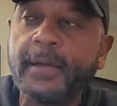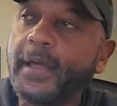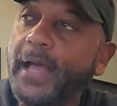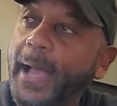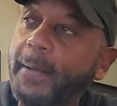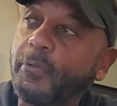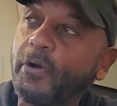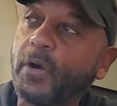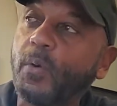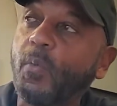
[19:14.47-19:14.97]

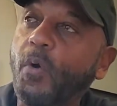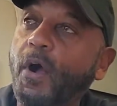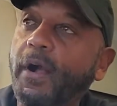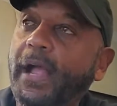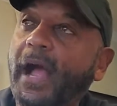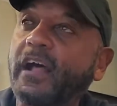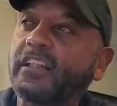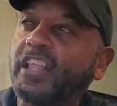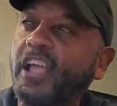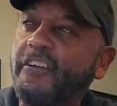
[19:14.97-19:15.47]
I'm going to walk
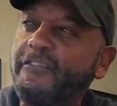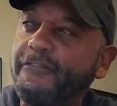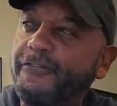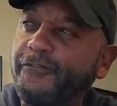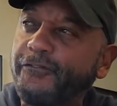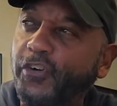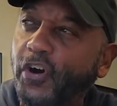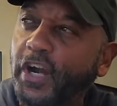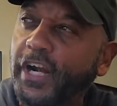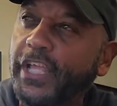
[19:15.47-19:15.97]
out there
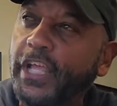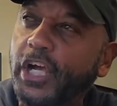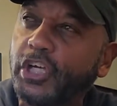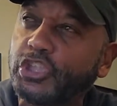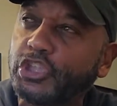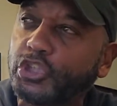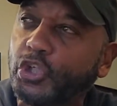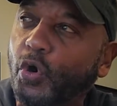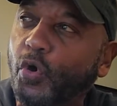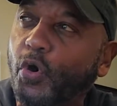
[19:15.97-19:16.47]
fully
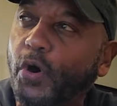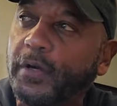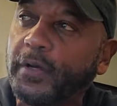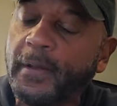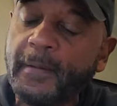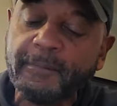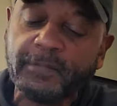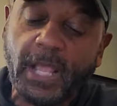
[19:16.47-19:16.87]
assured